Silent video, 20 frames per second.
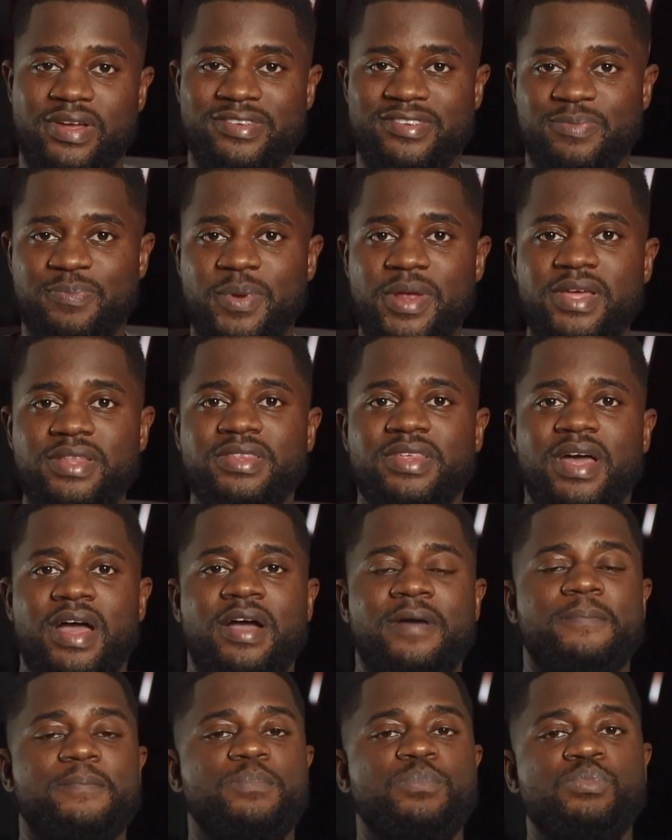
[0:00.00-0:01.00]
to explain
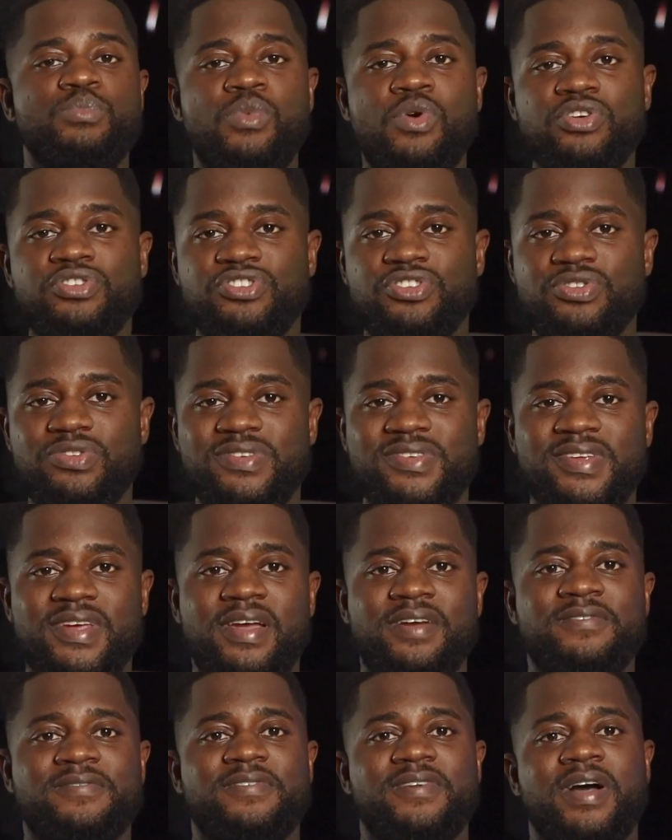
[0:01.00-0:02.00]
that modules
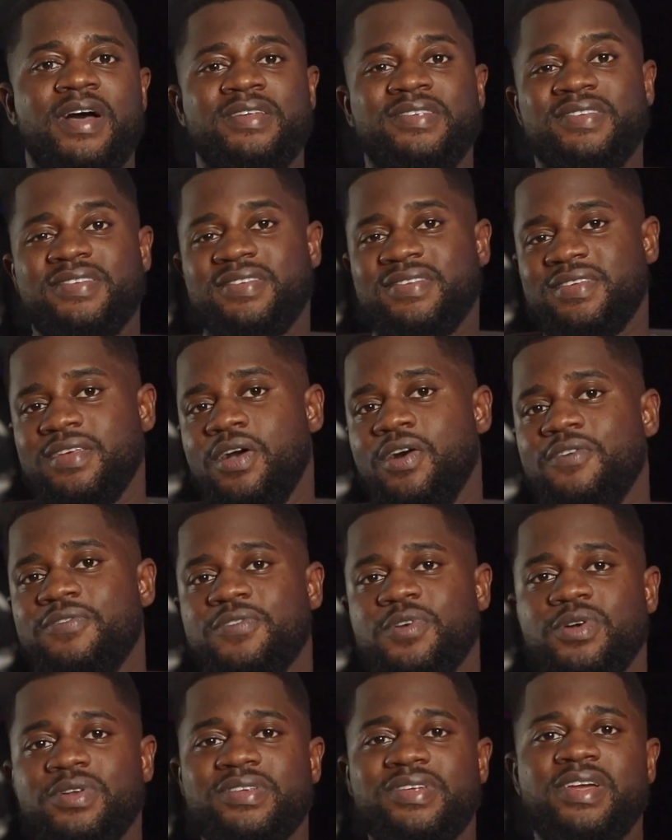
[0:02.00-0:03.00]
serve as
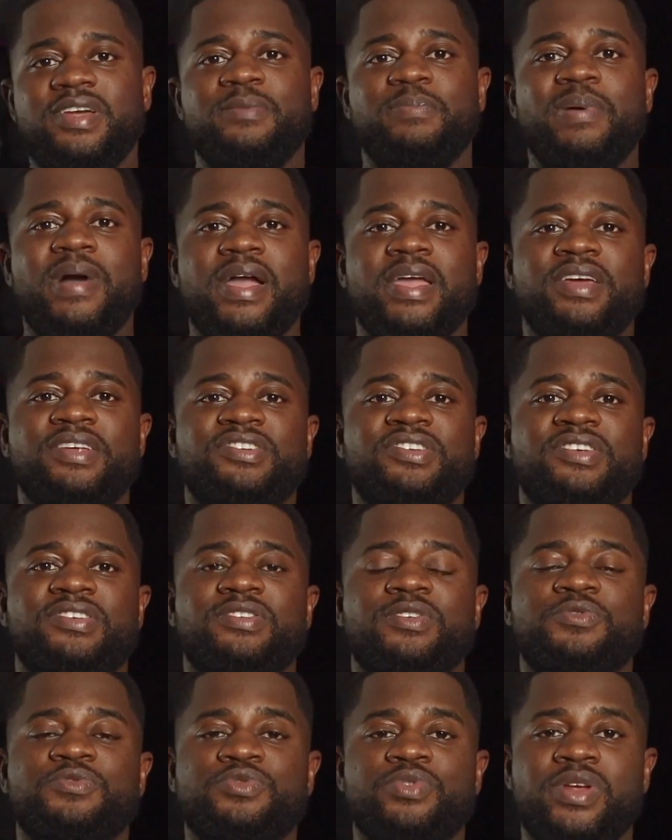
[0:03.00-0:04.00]
self-contained
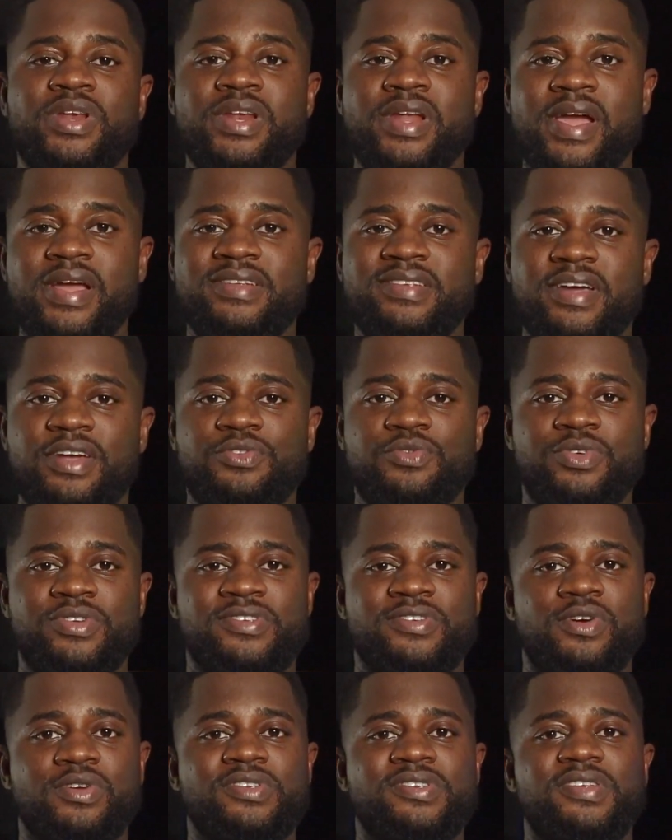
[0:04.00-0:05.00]
packages of related
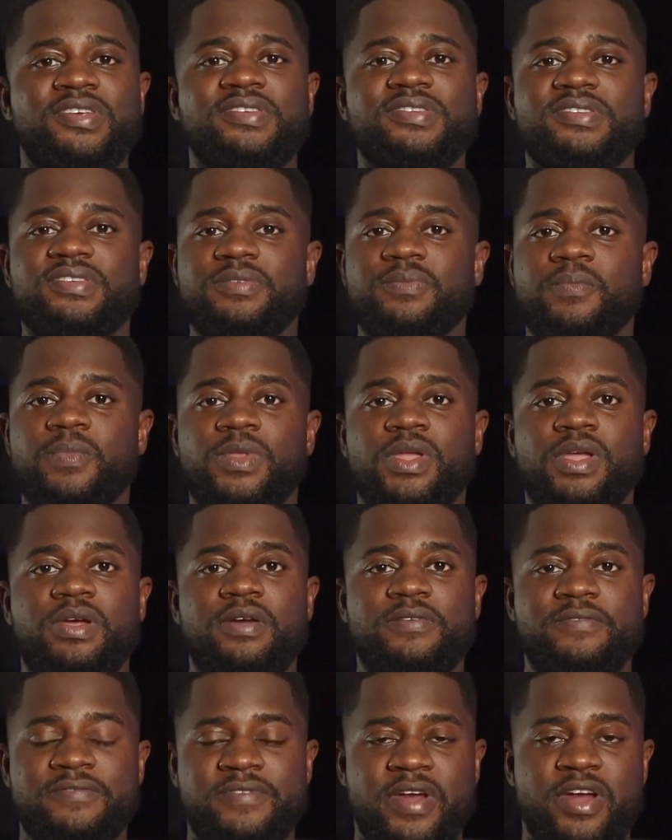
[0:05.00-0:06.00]
resources,
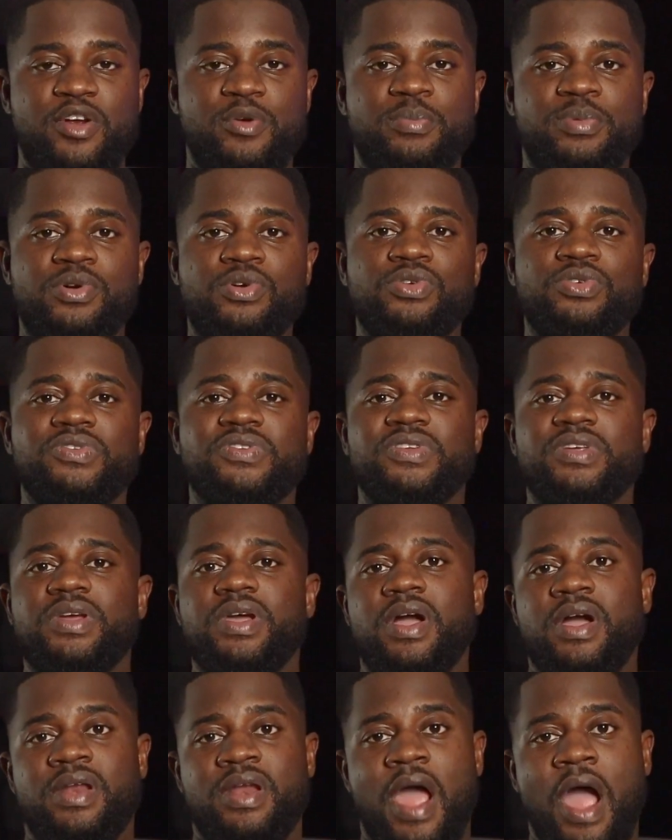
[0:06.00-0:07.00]
variables,
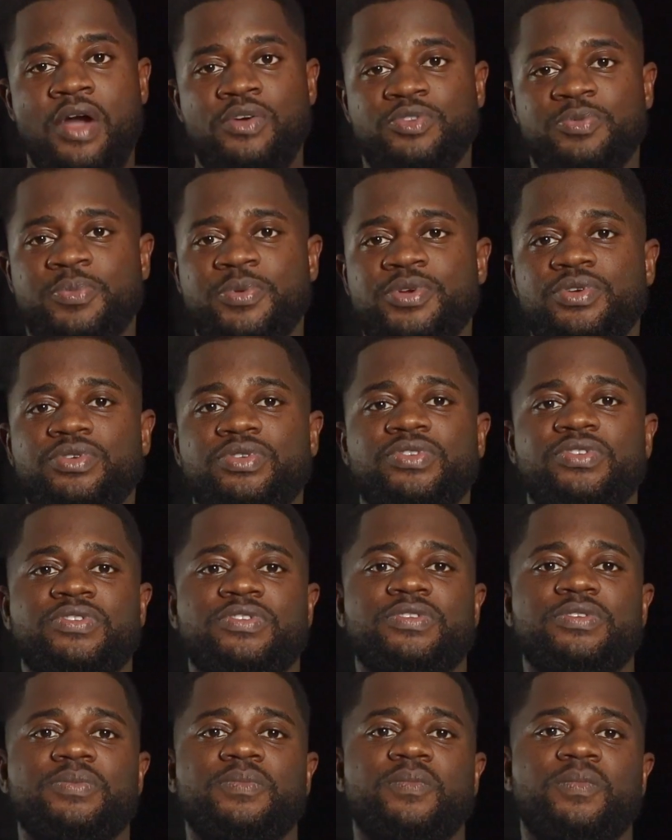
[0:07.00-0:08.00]
and
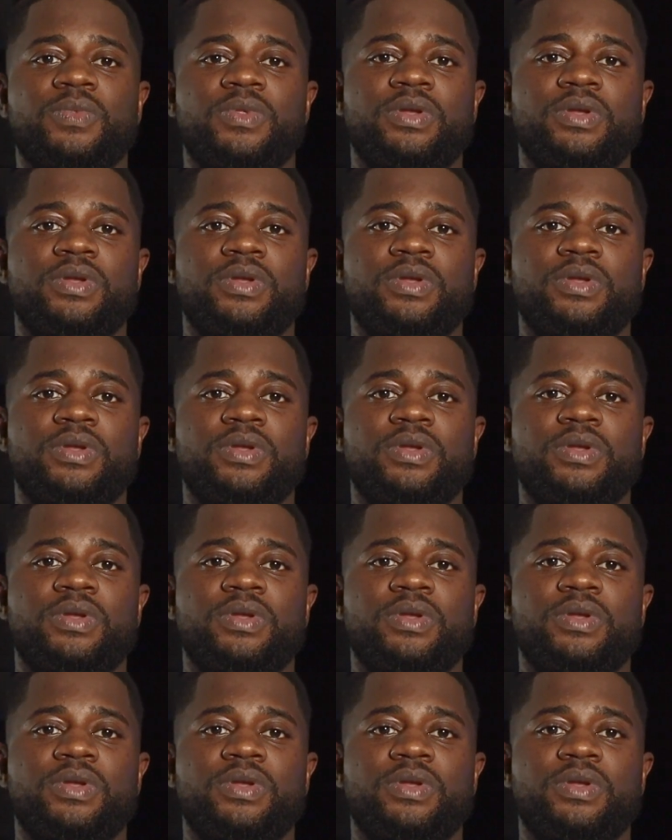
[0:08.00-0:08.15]
outputs.